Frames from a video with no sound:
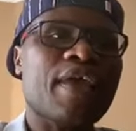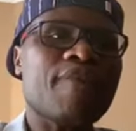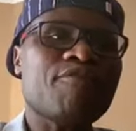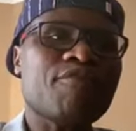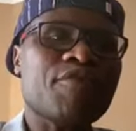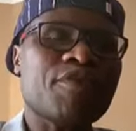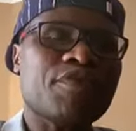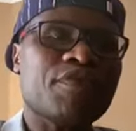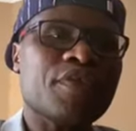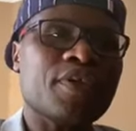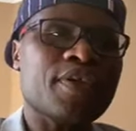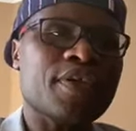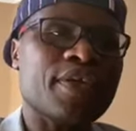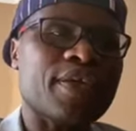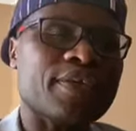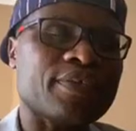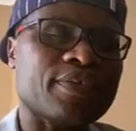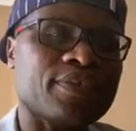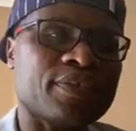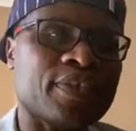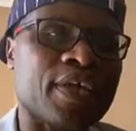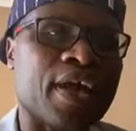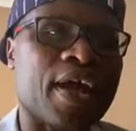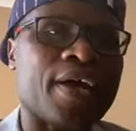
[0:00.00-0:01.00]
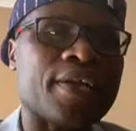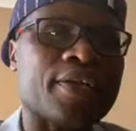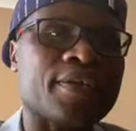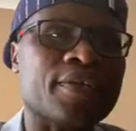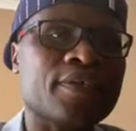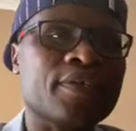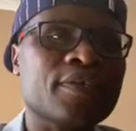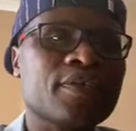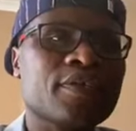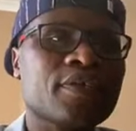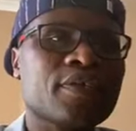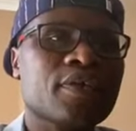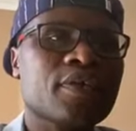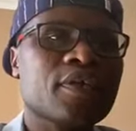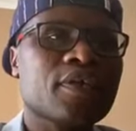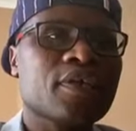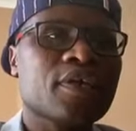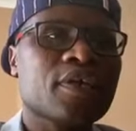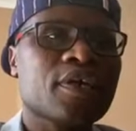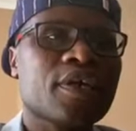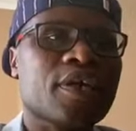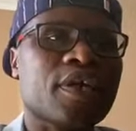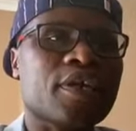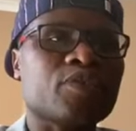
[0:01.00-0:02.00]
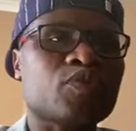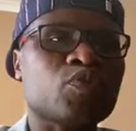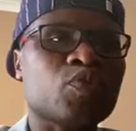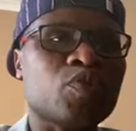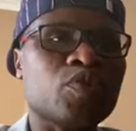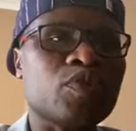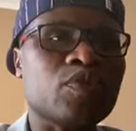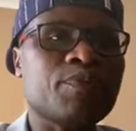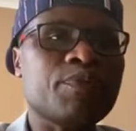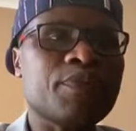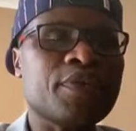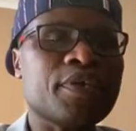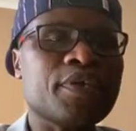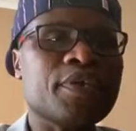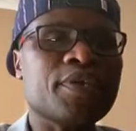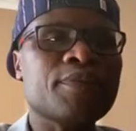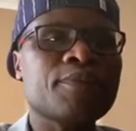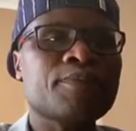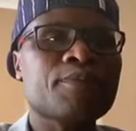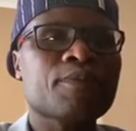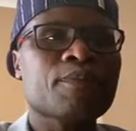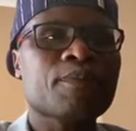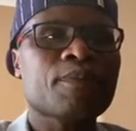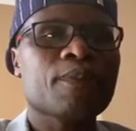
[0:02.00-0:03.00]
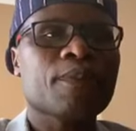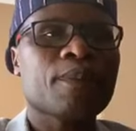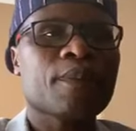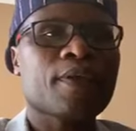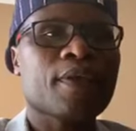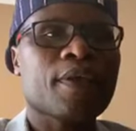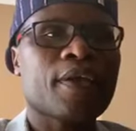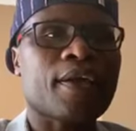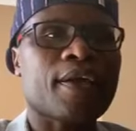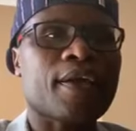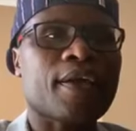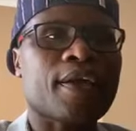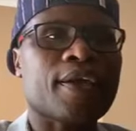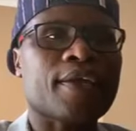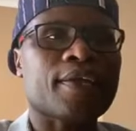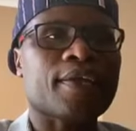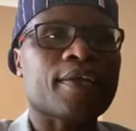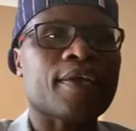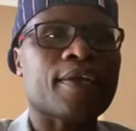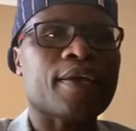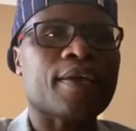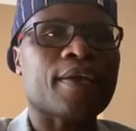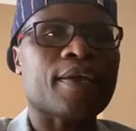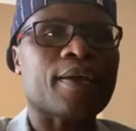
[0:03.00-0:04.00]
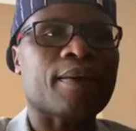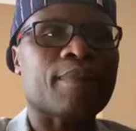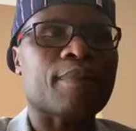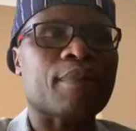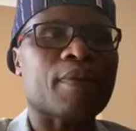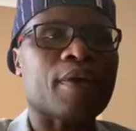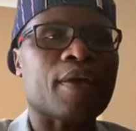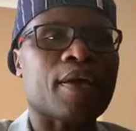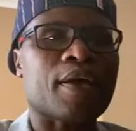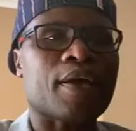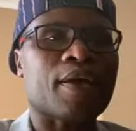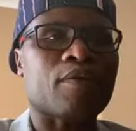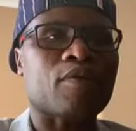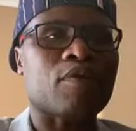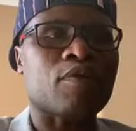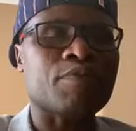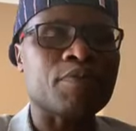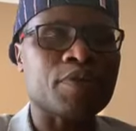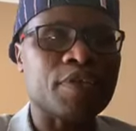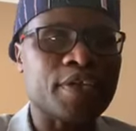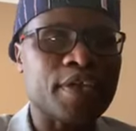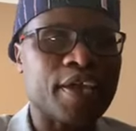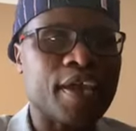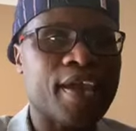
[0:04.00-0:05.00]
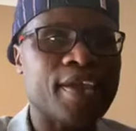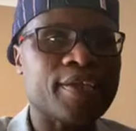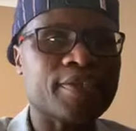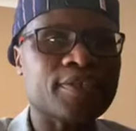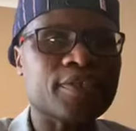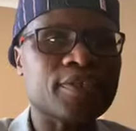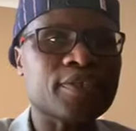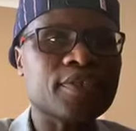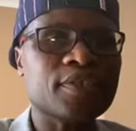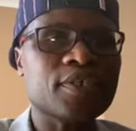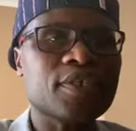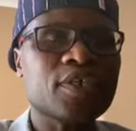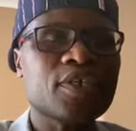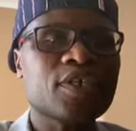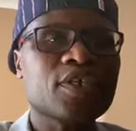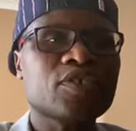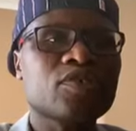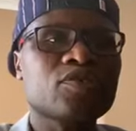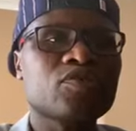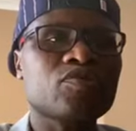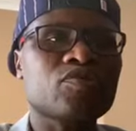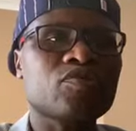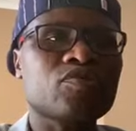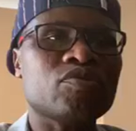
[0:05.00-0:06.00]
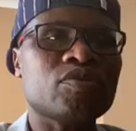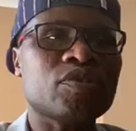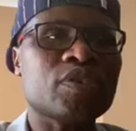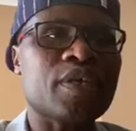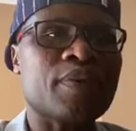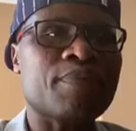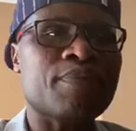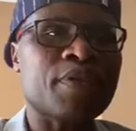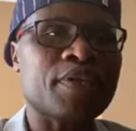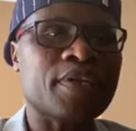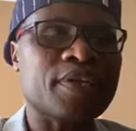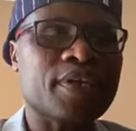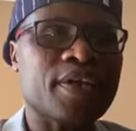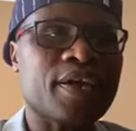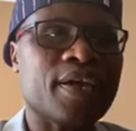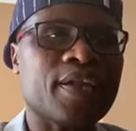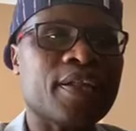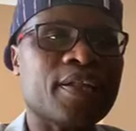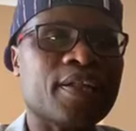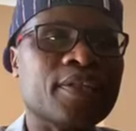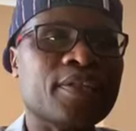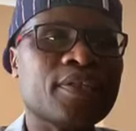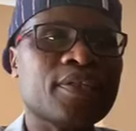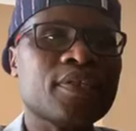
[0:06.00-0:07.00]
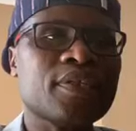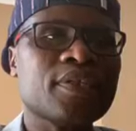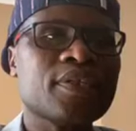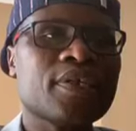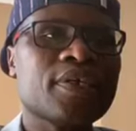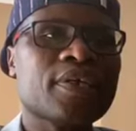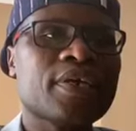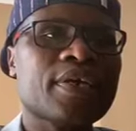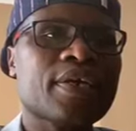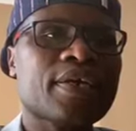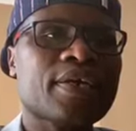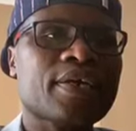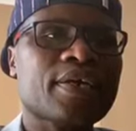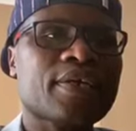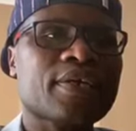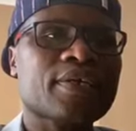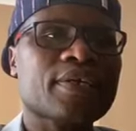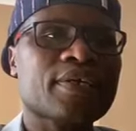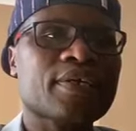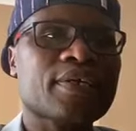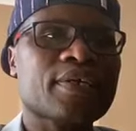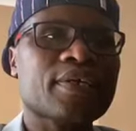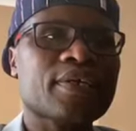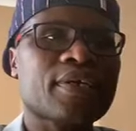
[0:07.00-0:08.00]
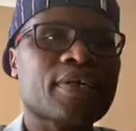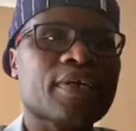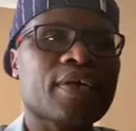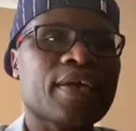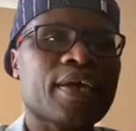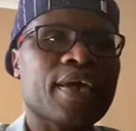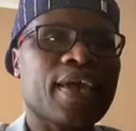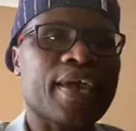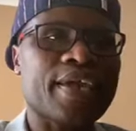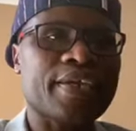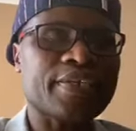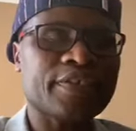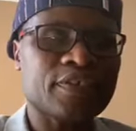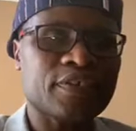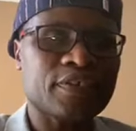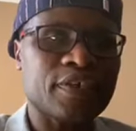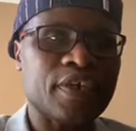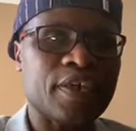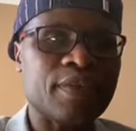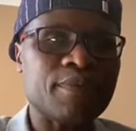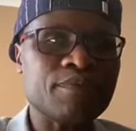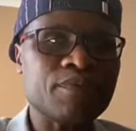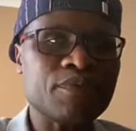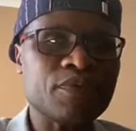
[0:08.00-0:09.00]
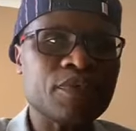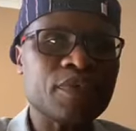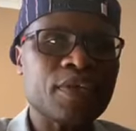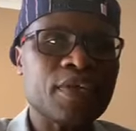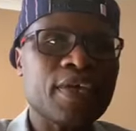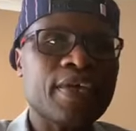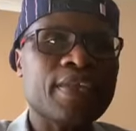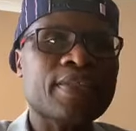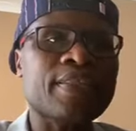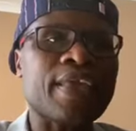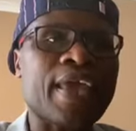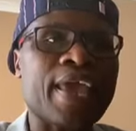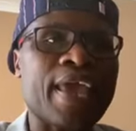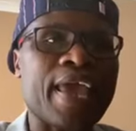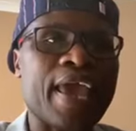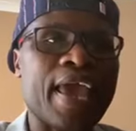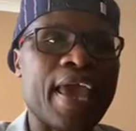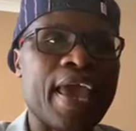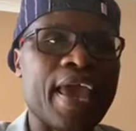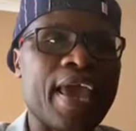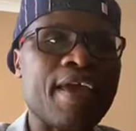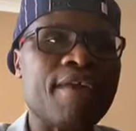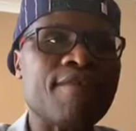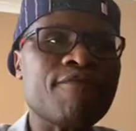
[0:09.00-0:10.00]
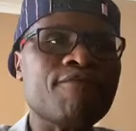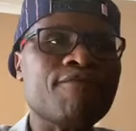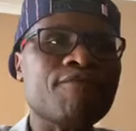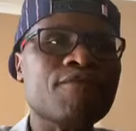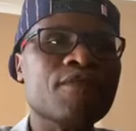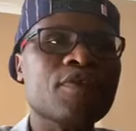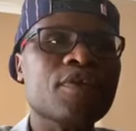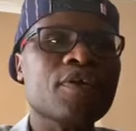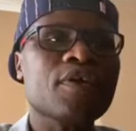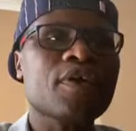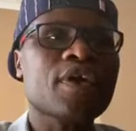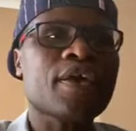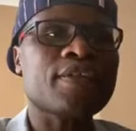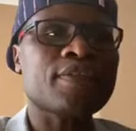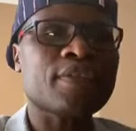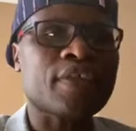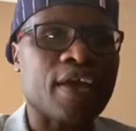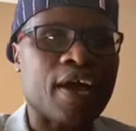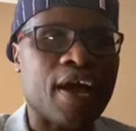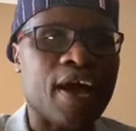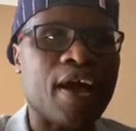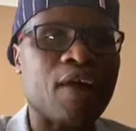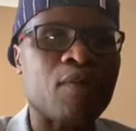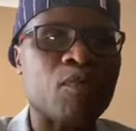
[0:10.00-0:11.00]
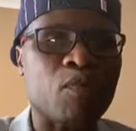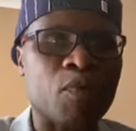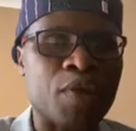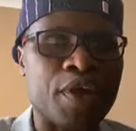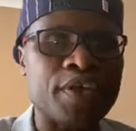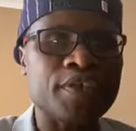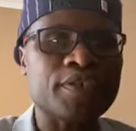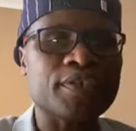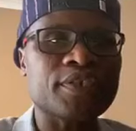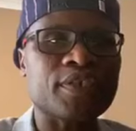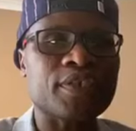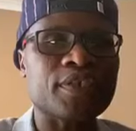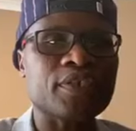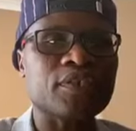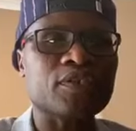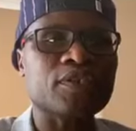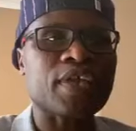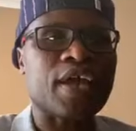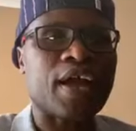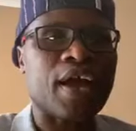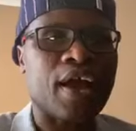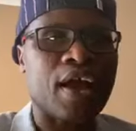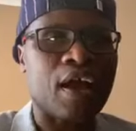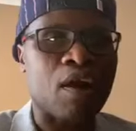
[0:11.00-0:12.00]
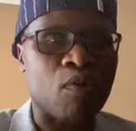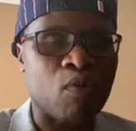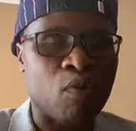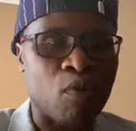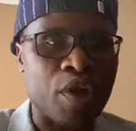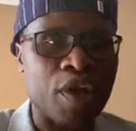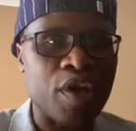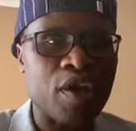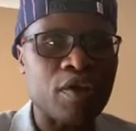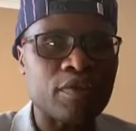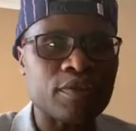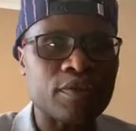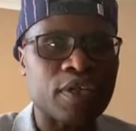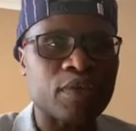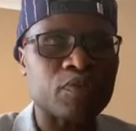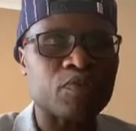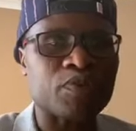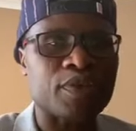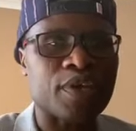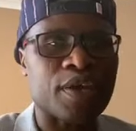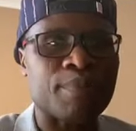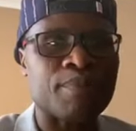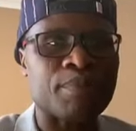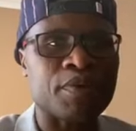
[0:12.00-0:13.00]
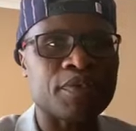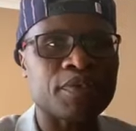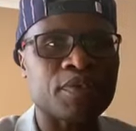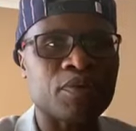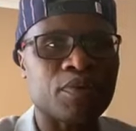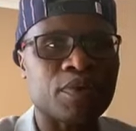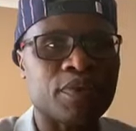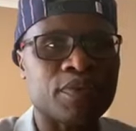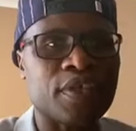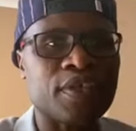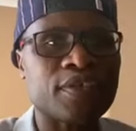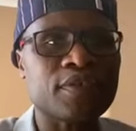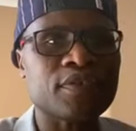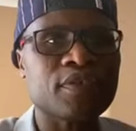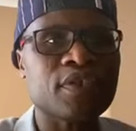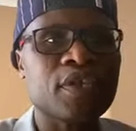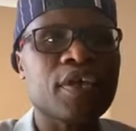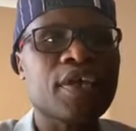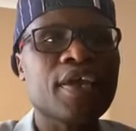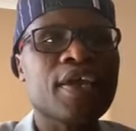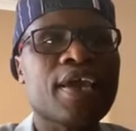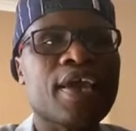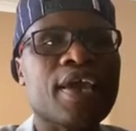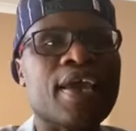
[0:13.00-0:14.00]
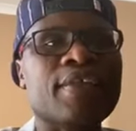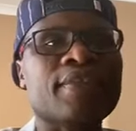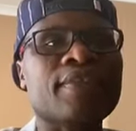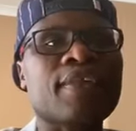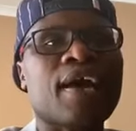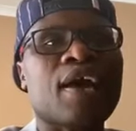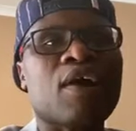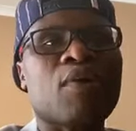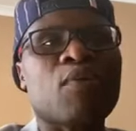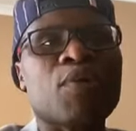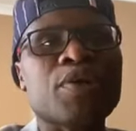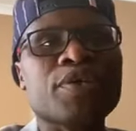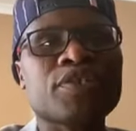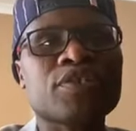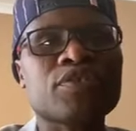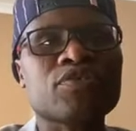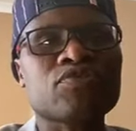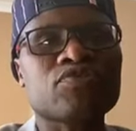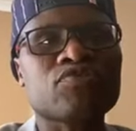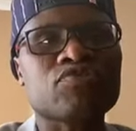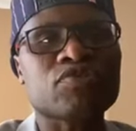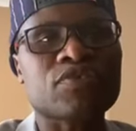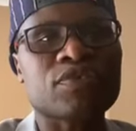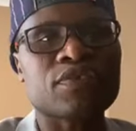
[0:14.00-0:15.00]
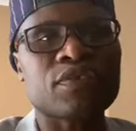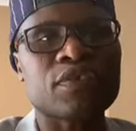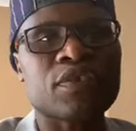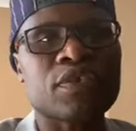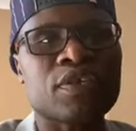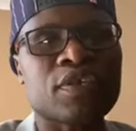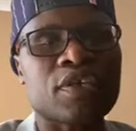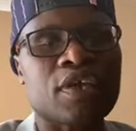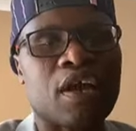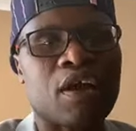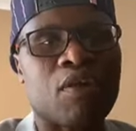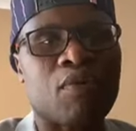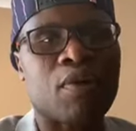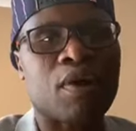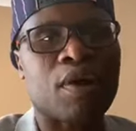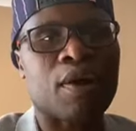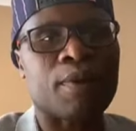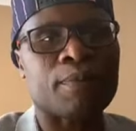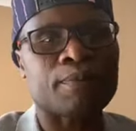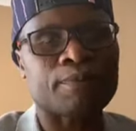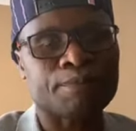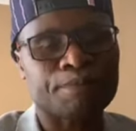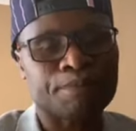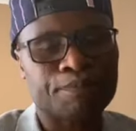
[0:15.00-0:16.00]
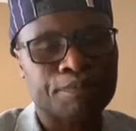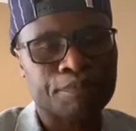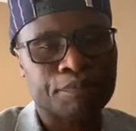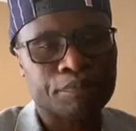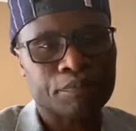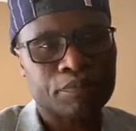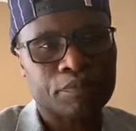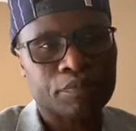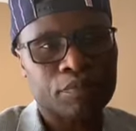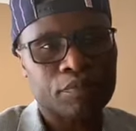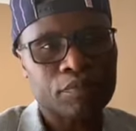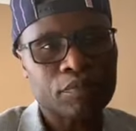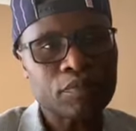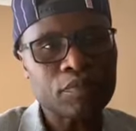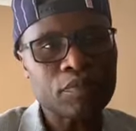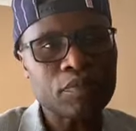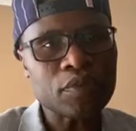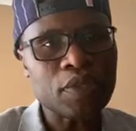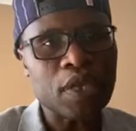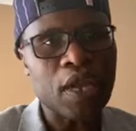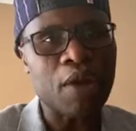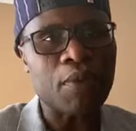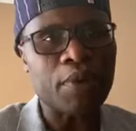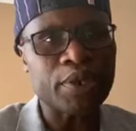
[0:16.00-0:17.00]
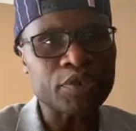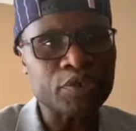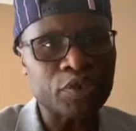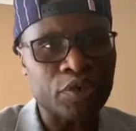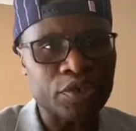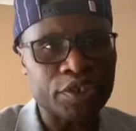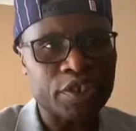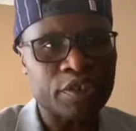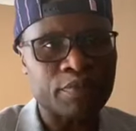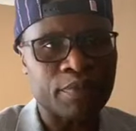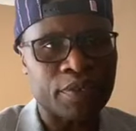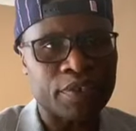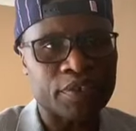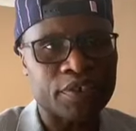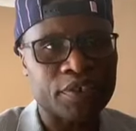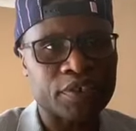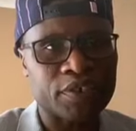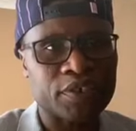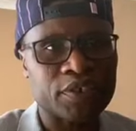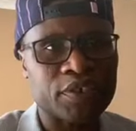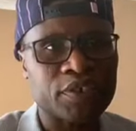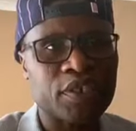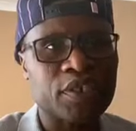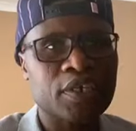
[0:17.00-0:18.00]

everything is done, it will be uh, uh, uh, communicated to the medical aid schemes. They have and they are waiting, they are aware that we are busy with this and they are waiting to see our, our document.